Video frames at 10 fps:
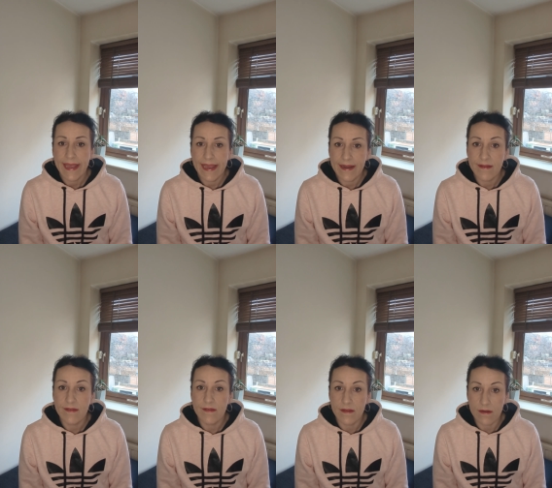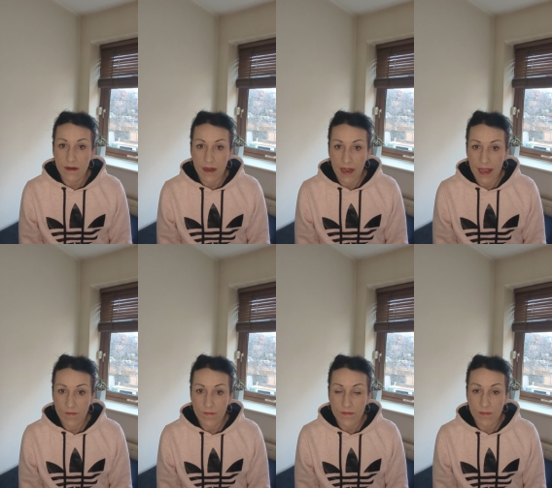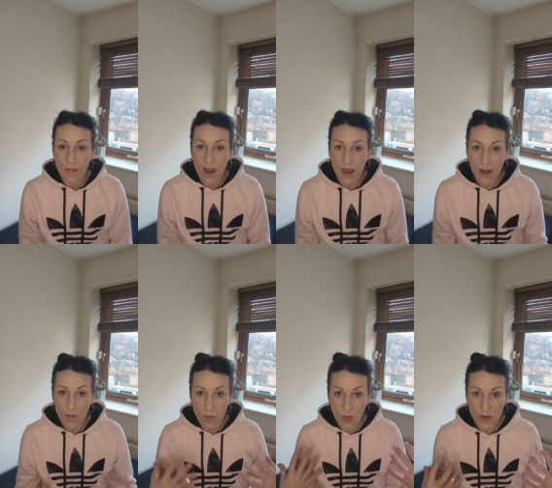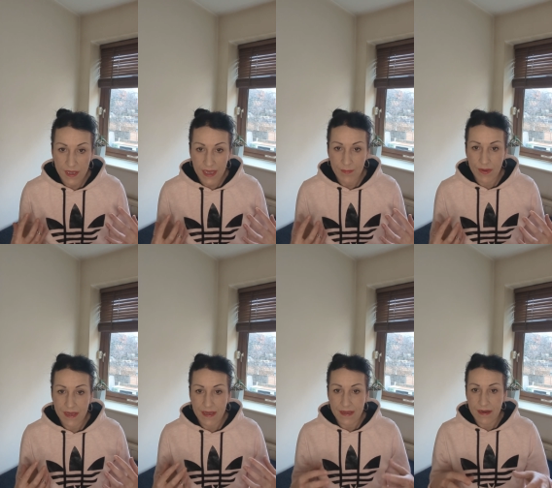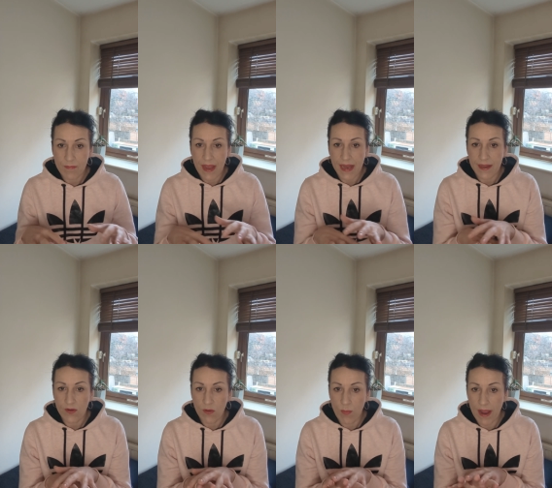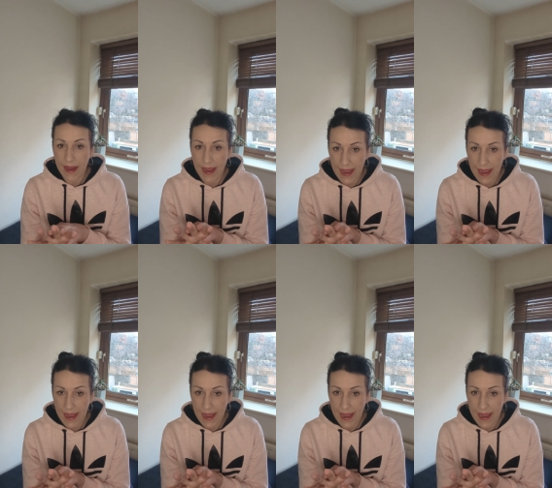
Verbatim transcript: it left my body but it remained on my